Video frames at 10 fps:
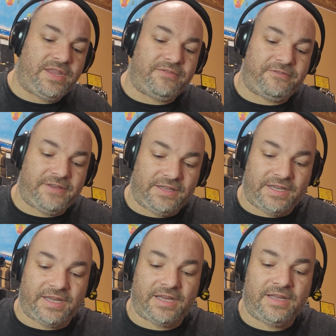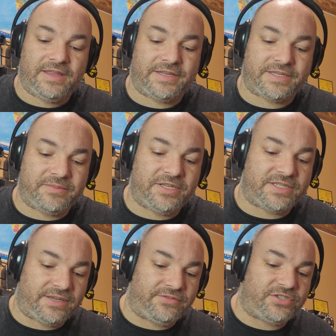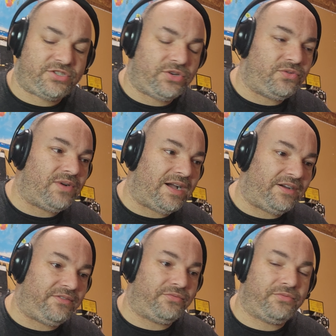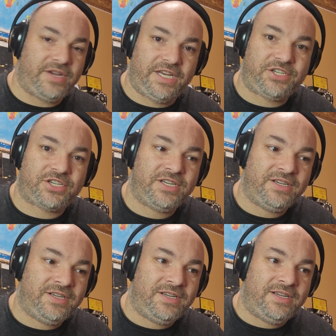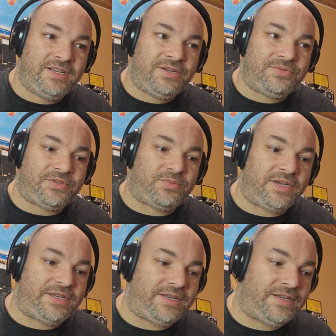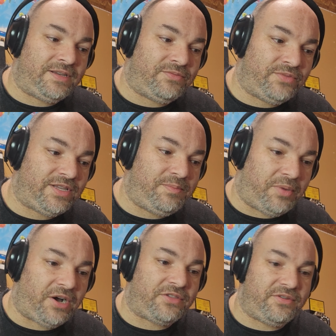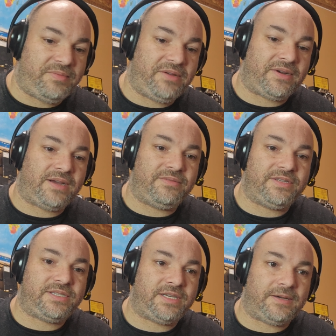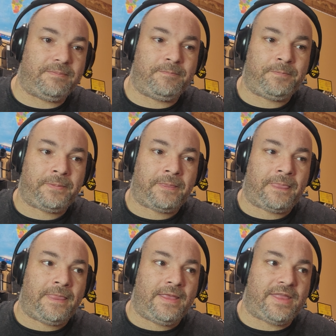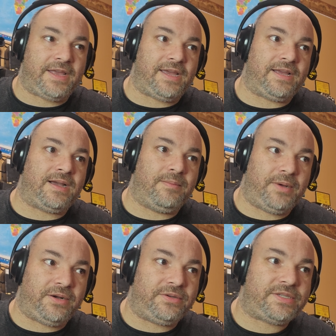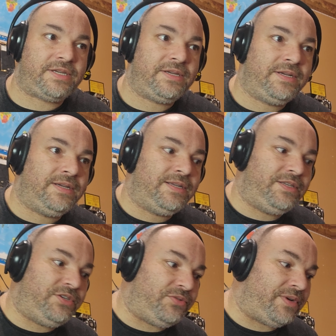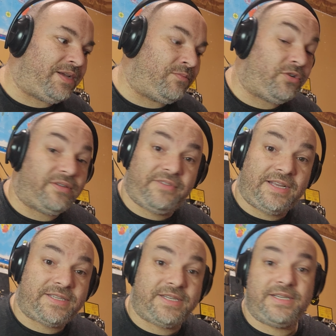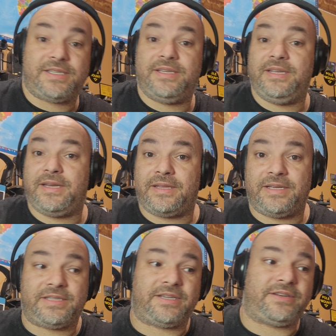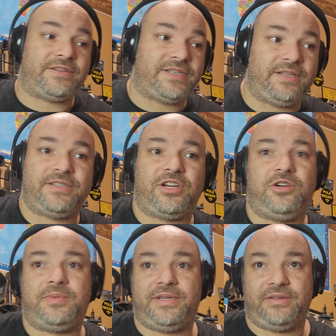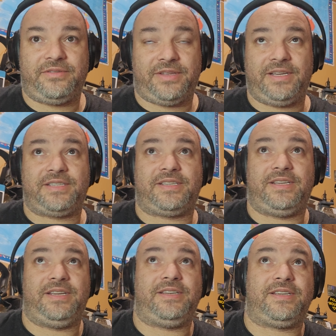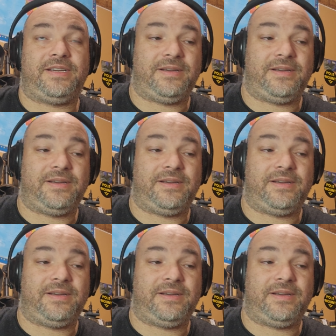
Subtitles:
the feeling that some of this stuff was so out of reach was what really bothered me when I was thinking about doing more advanced things and needing things like an oscilloscope and other things. And